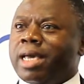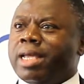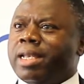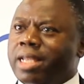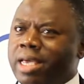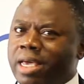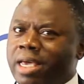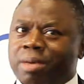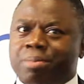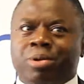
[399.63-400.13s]

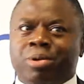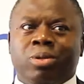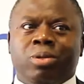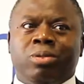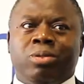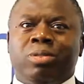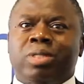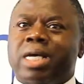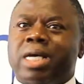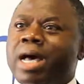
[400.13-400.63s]

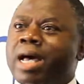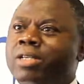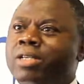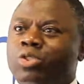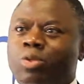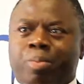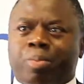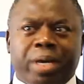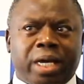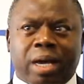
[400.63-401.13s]
enables
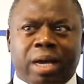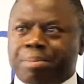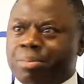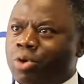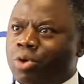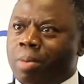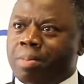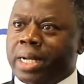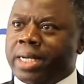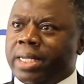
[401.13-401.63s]
us to pick up
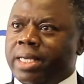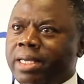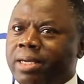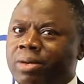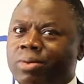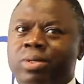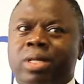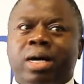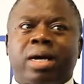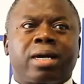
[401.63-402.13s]
your money
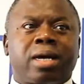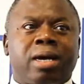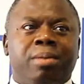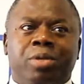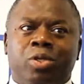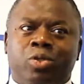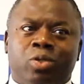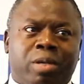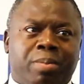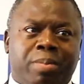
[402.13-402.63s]
without
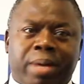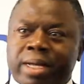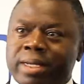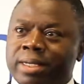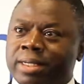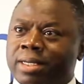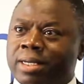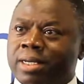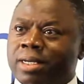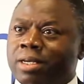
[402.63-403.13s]
coming to the
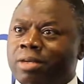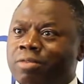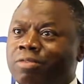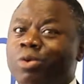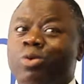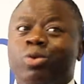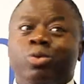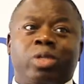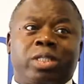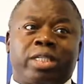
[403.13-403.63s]
bank,
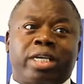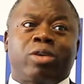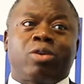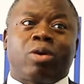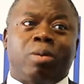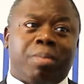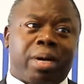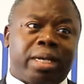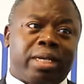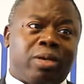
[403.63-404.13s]
for you to take
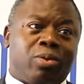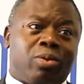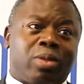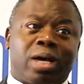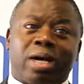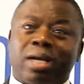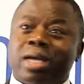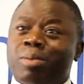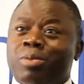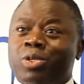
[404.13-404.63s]
your money
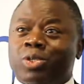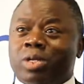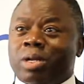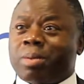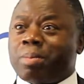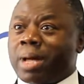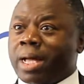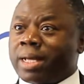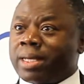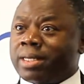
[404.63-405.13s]
without coming to
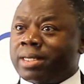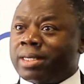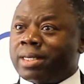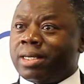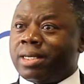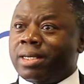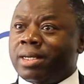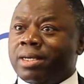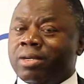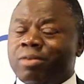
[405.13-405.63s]
the bank,
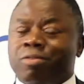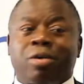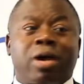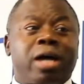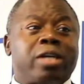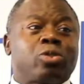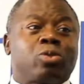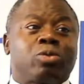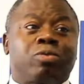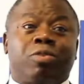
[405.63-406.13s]

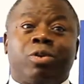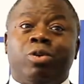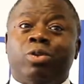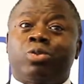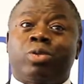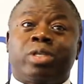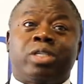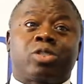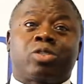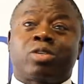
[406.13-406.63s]
for you
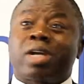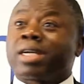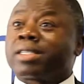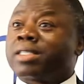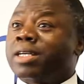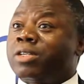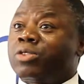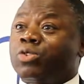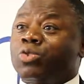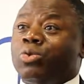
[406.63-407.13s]
to
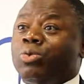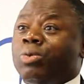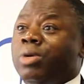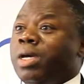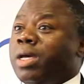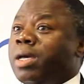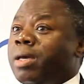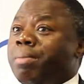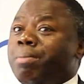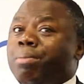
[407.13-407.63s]
instruct us to
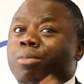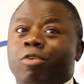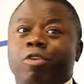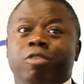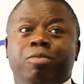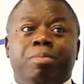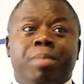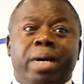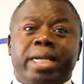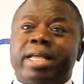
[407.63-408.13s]

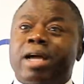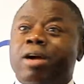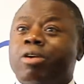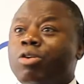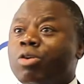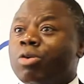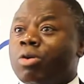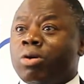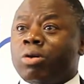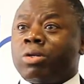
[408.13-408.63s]
move money
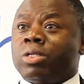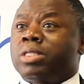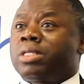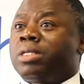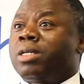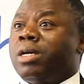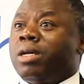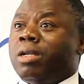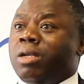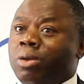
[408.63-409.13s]

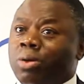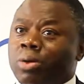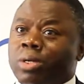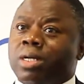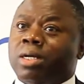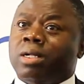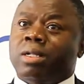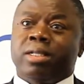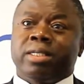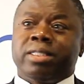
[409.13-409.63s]
across
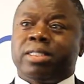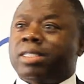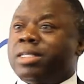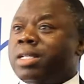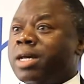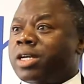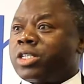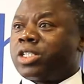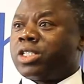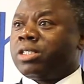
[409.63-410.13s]
local,
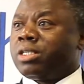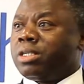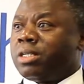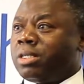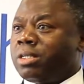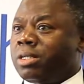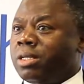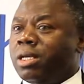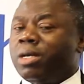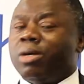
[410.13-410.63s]

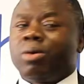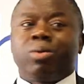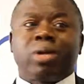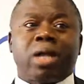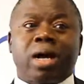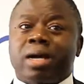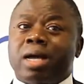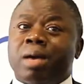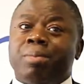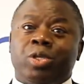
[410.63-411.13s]
international,
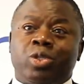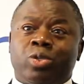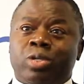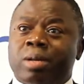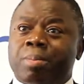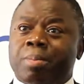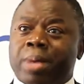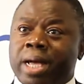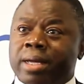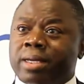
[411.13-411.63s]
without coming to
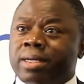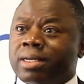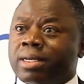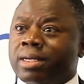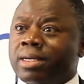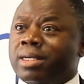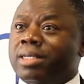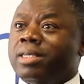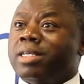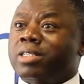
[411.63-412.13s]
the bank.
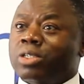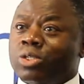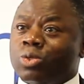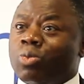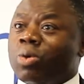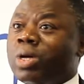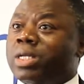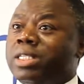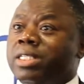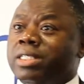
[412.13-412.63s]
This is
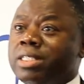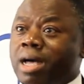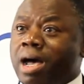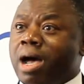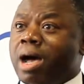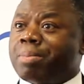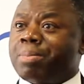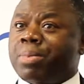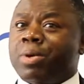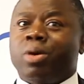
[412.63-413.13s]
what this
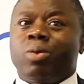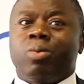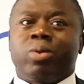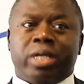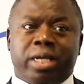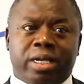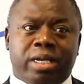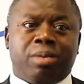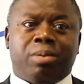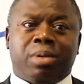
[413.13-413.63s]
app
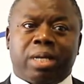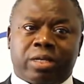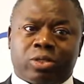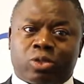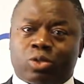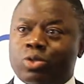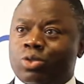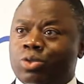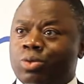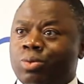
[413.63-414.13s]
will enable
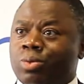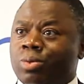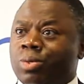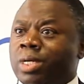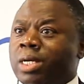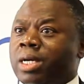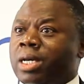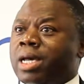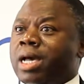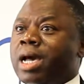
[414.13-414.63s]
us to do.
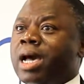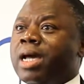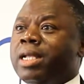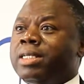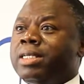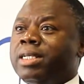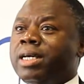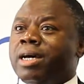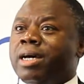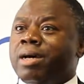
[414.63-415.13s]
And